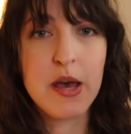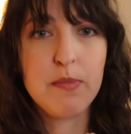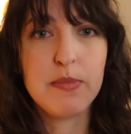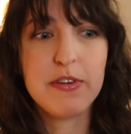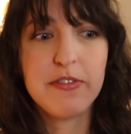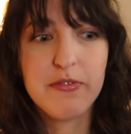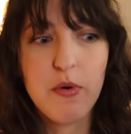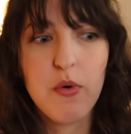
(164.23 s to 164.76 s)

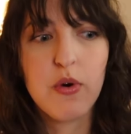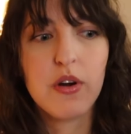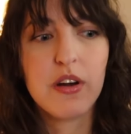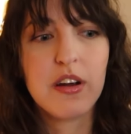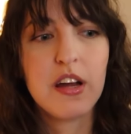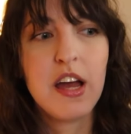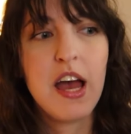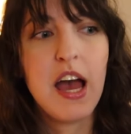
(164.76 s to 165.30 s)

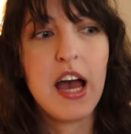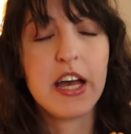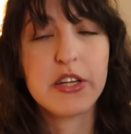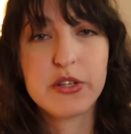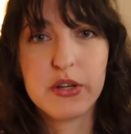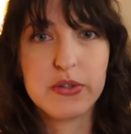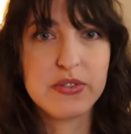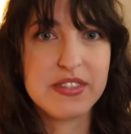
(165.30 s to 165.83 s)
before I
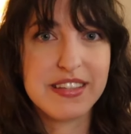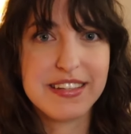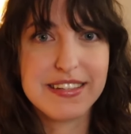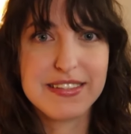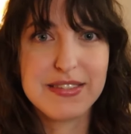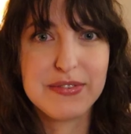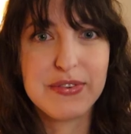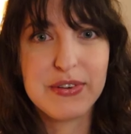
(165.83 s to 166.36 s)
chose
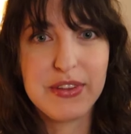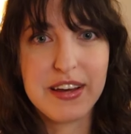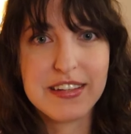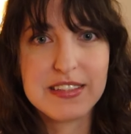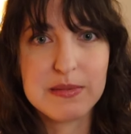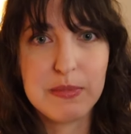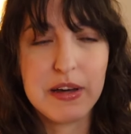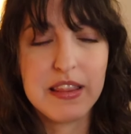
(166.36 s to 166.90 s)
this for
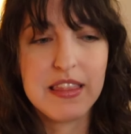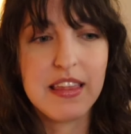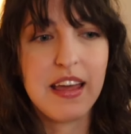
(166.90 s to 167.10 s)
last month.